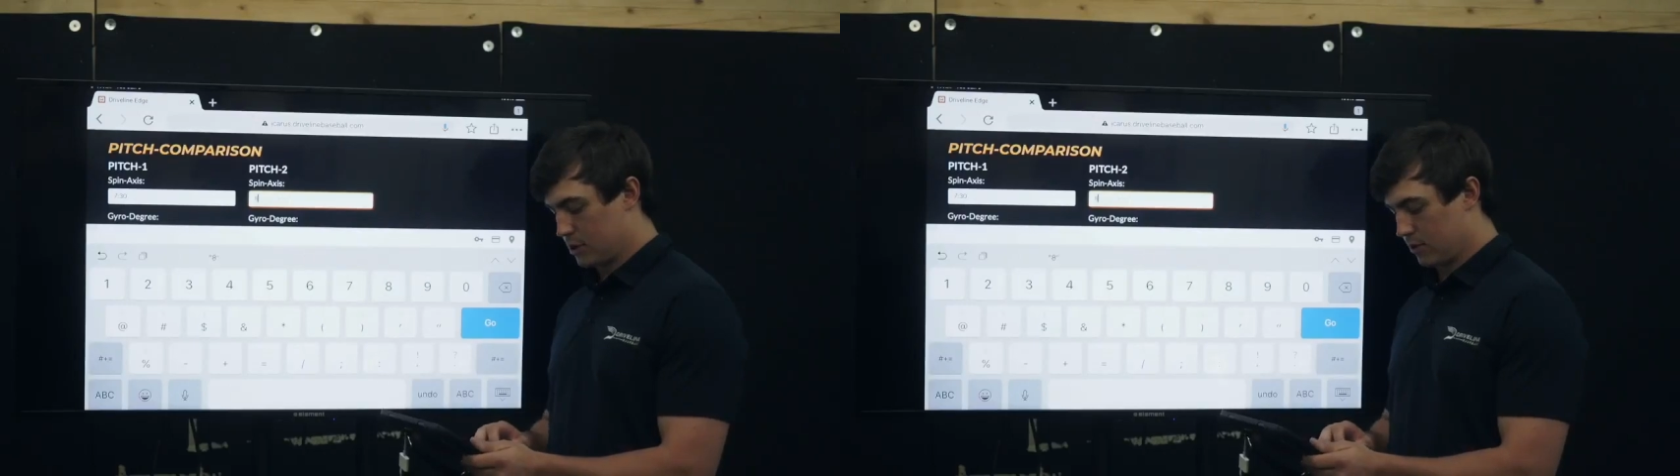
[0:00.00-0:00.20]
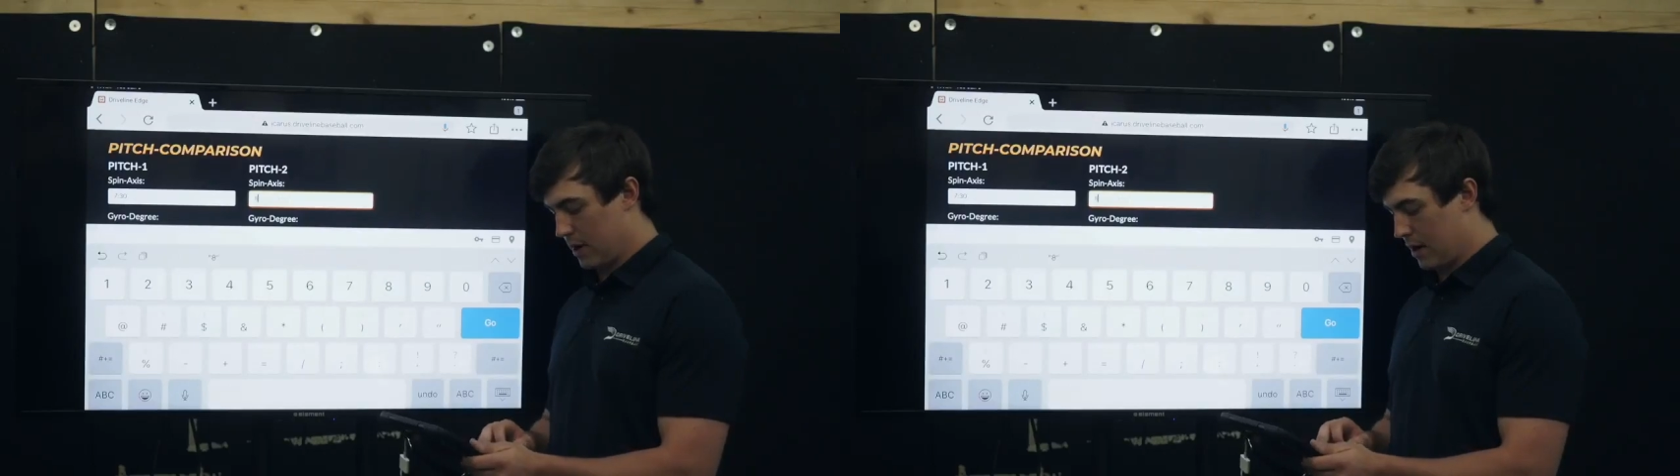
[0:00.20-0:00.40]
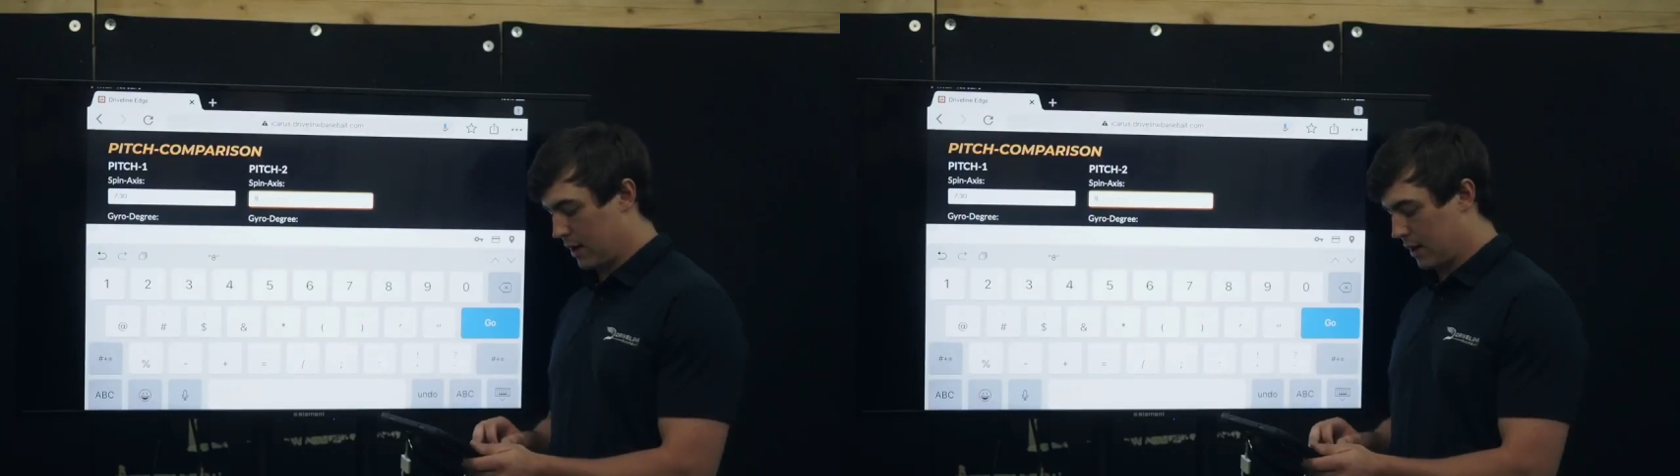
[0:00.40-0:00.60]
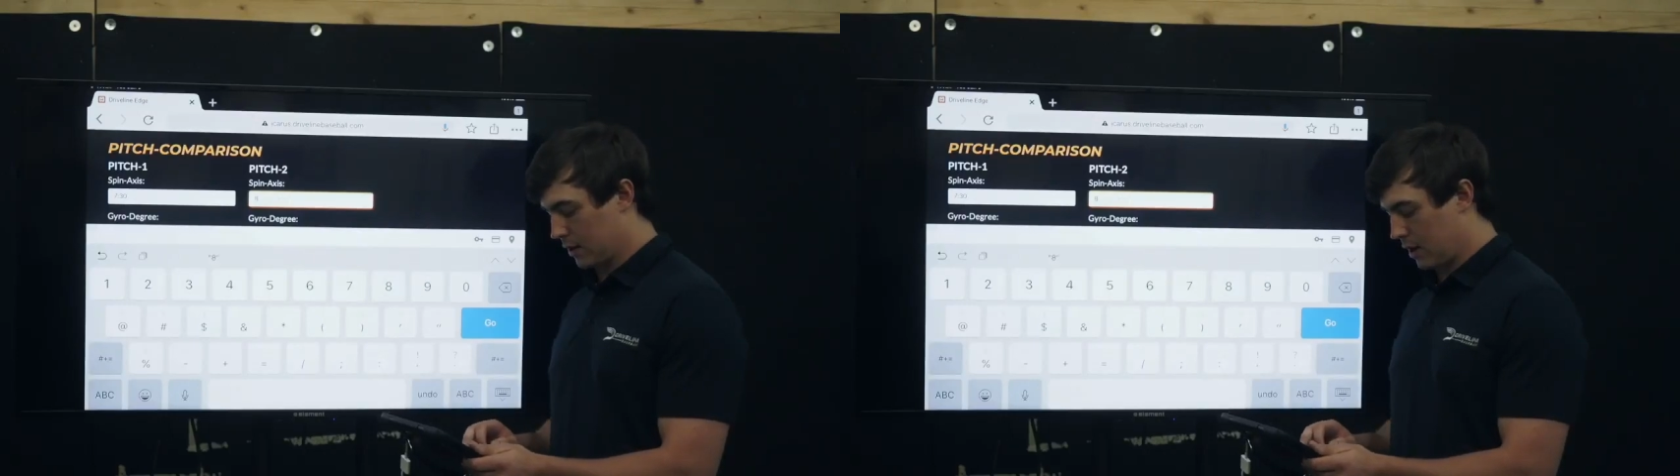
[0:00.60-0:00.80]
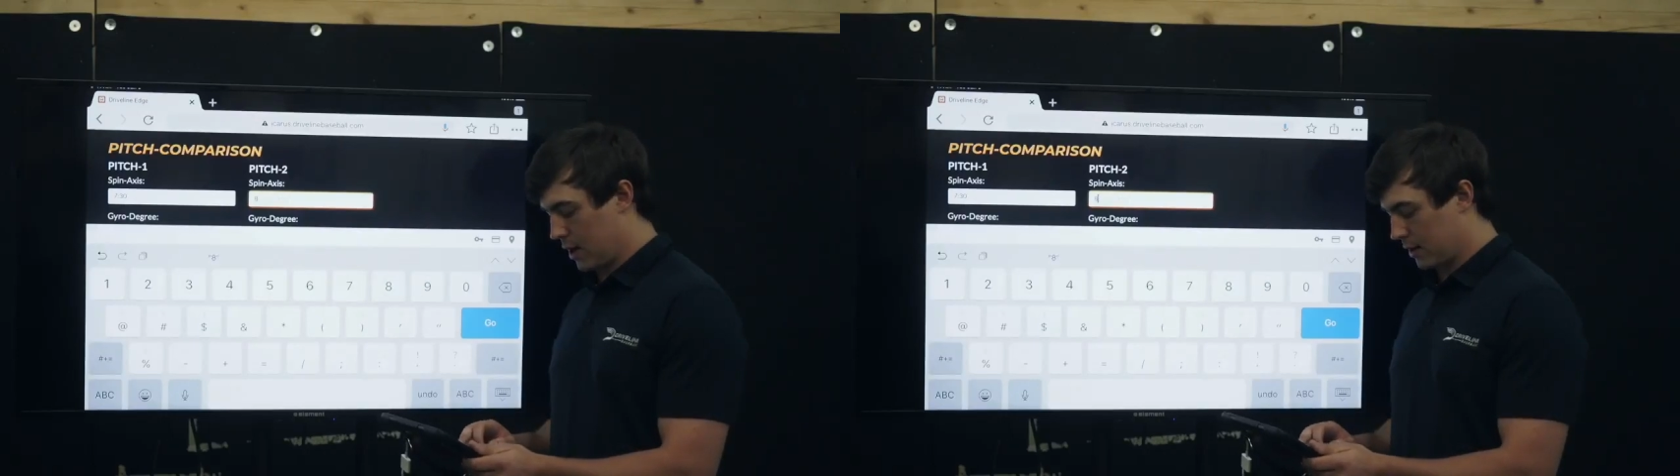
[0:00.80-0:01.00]
to around 8
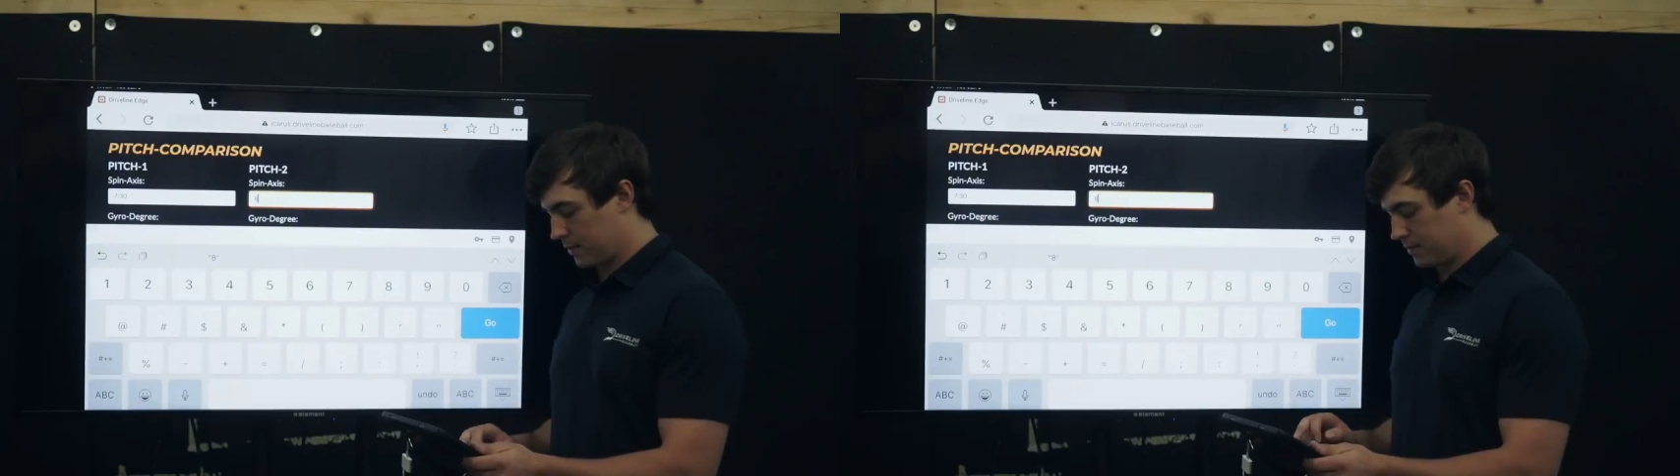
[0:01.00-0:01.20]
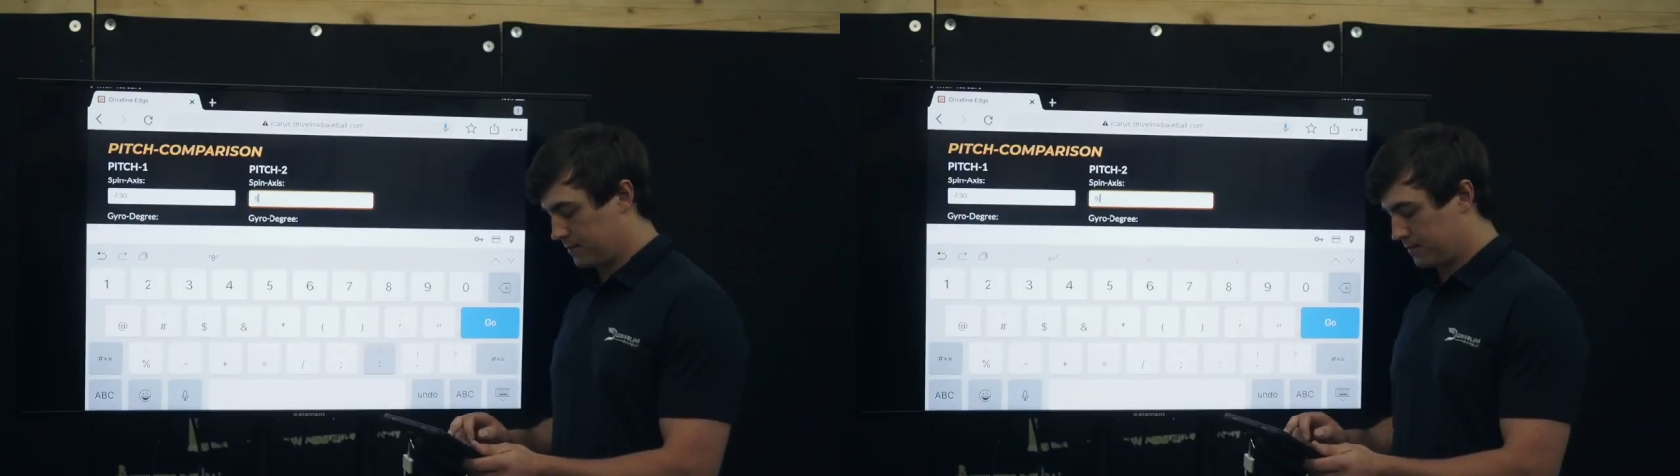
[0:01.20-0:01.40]
o'clock,